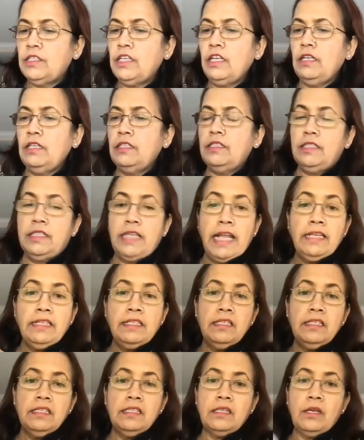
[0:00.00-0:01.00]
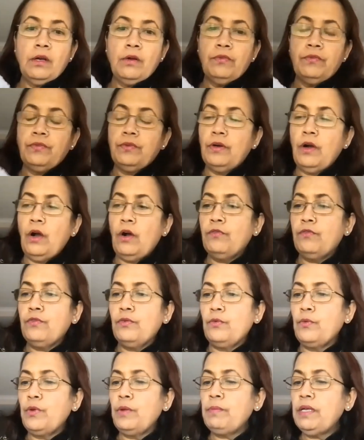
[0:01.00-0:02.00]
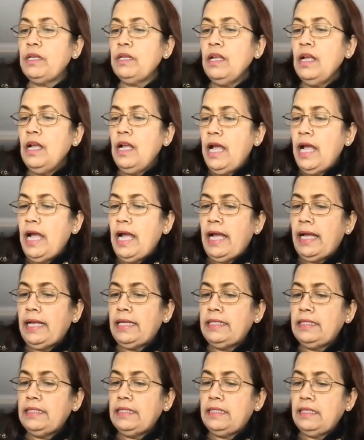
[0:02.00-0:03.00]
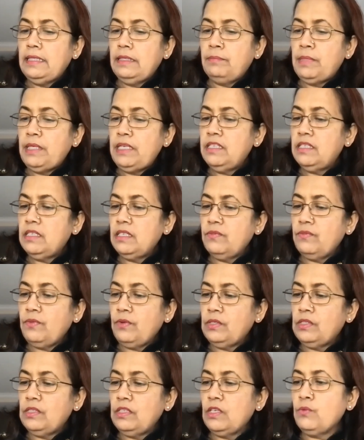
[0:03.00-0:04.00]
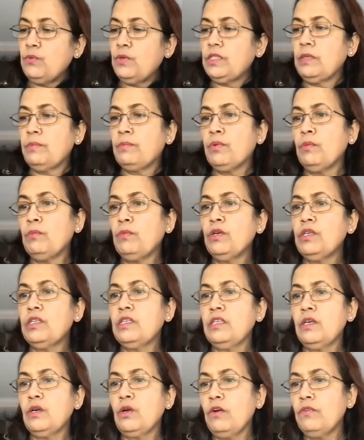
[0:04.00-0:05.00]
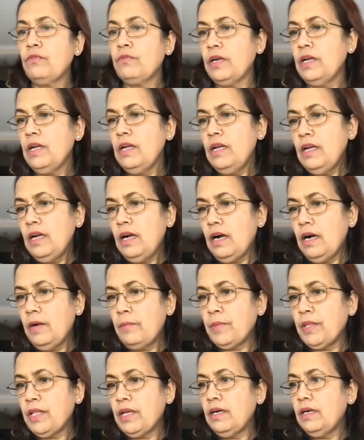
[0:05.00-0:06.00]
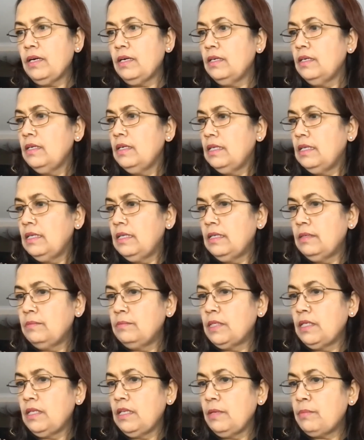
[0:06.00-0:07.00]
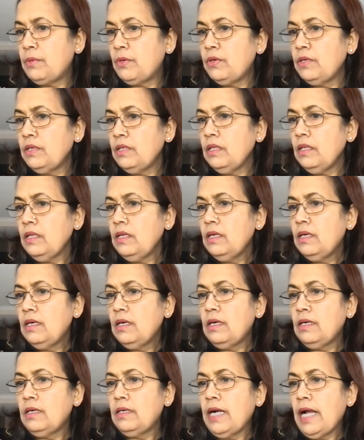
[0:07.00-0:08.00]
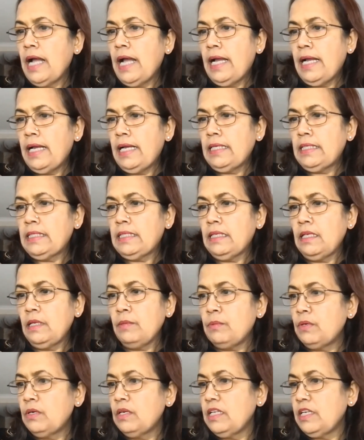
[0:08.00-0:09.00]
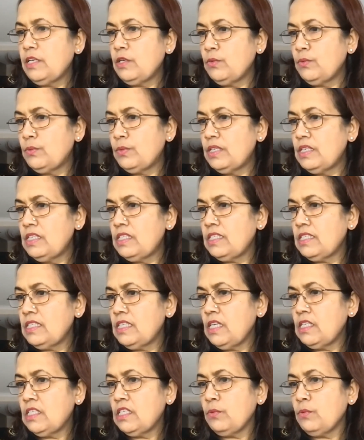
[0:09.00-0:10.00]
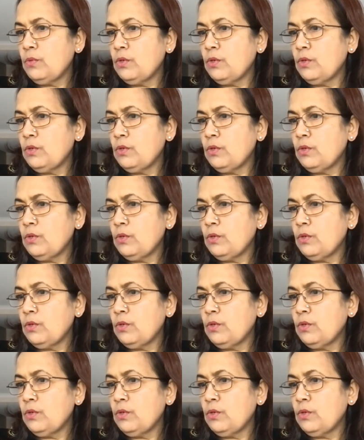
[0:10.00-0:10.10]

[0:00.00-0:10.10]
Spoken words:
status of women. And Millicent Fawcett was a promoter of liberal and liberal university. She